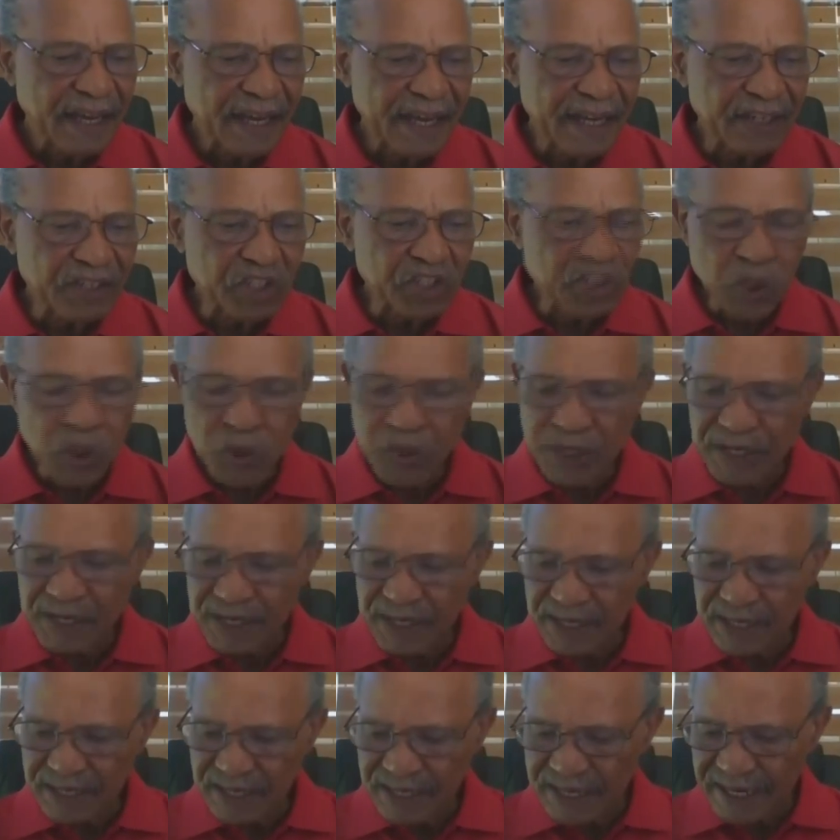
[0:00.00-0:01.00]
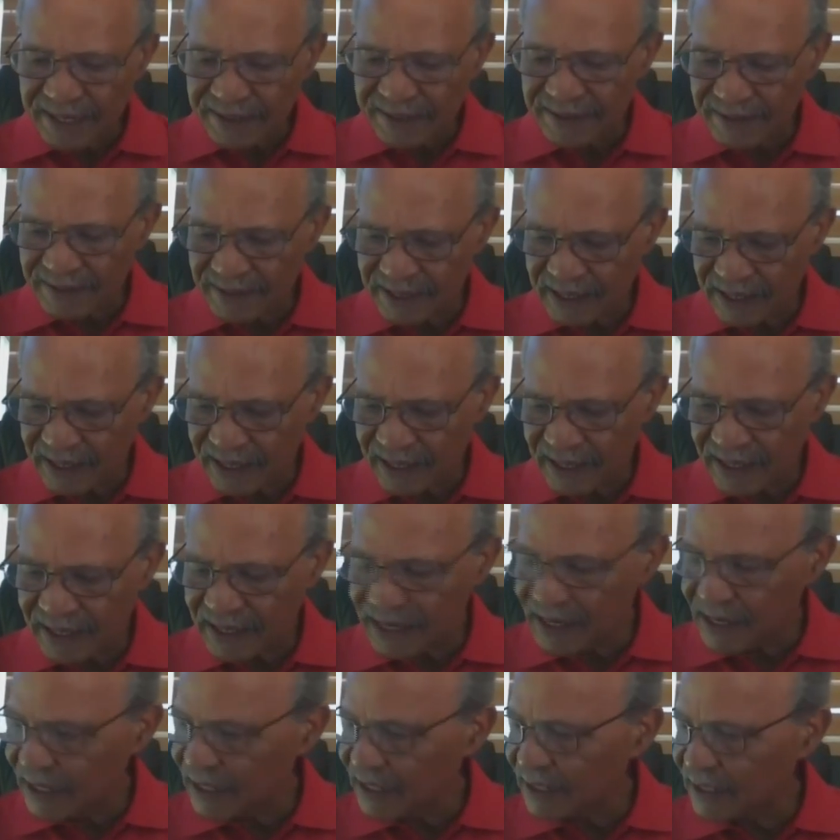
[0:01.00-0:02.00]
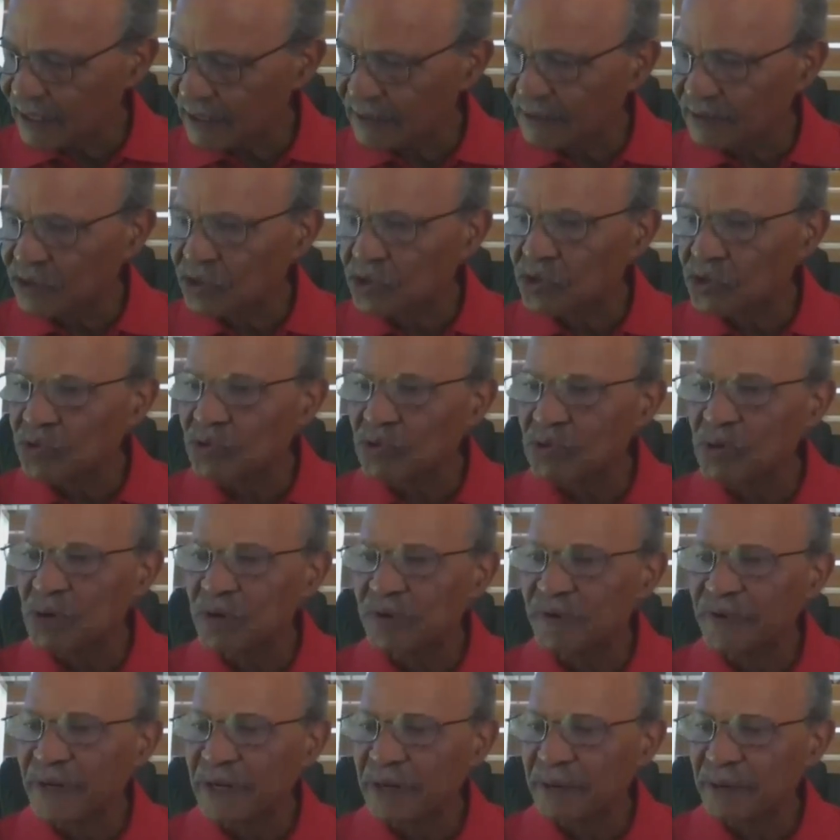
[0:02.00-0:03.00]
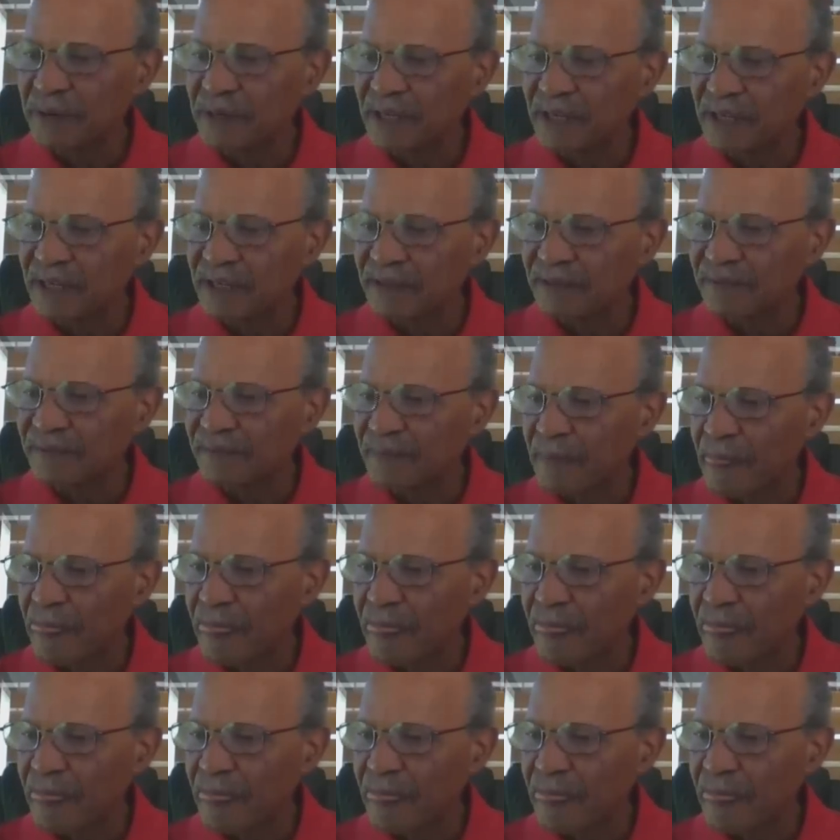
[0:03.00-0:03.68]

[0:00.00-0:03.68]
And so yesterday, uh, two of our